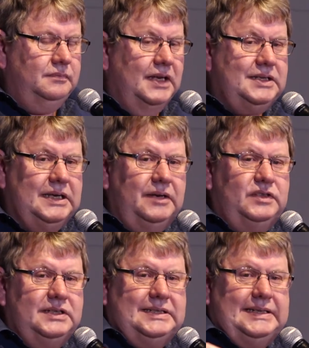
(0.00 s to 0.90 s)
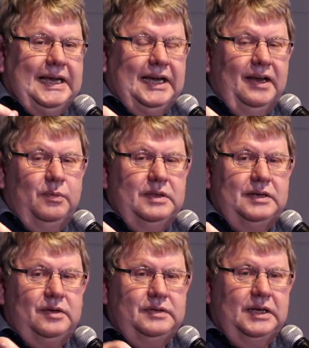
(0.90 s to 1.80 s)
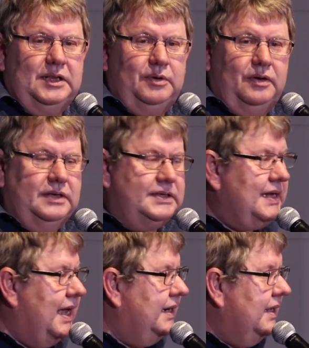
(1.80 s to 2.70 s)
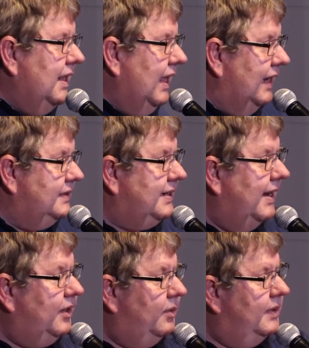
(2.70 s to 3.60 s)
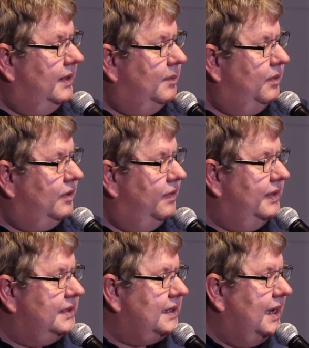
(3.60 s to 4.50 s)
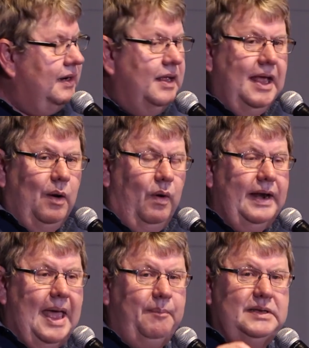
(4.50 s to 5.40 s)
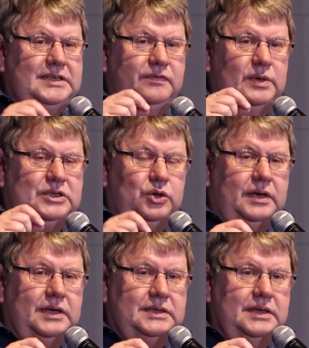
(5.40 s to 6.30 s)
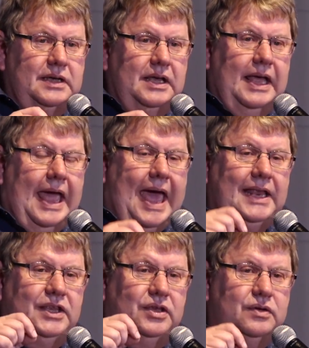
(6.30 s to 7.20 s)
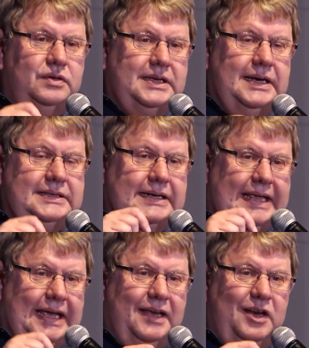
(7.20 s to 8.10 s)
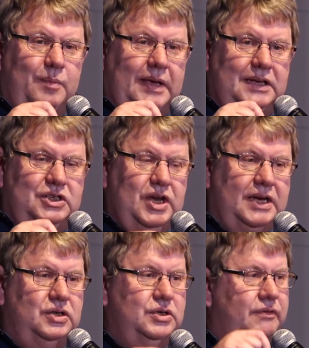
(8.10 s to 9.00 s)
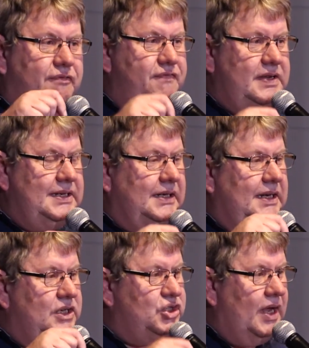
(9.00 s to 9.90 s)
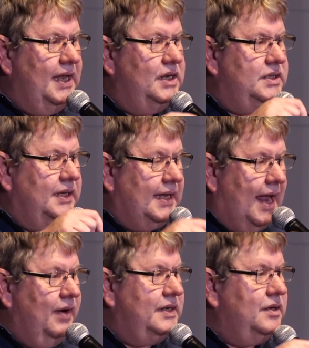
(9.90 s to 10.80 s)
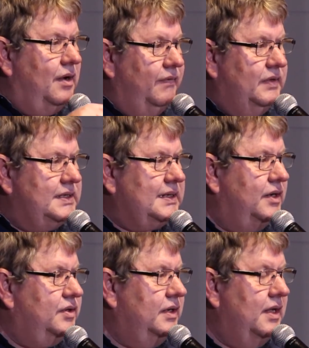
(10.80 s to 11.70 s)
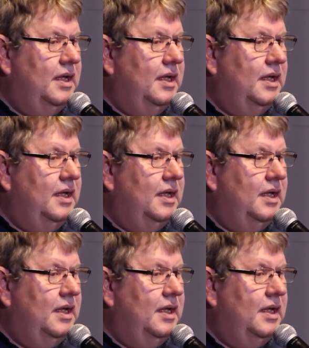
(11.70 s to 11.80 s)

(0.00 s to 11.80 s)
Instead of just tinkering with it on a little bit on the side and tinkering a little bit on this side, what happens if we took it and used it as an economic injection to physically change the character of this country?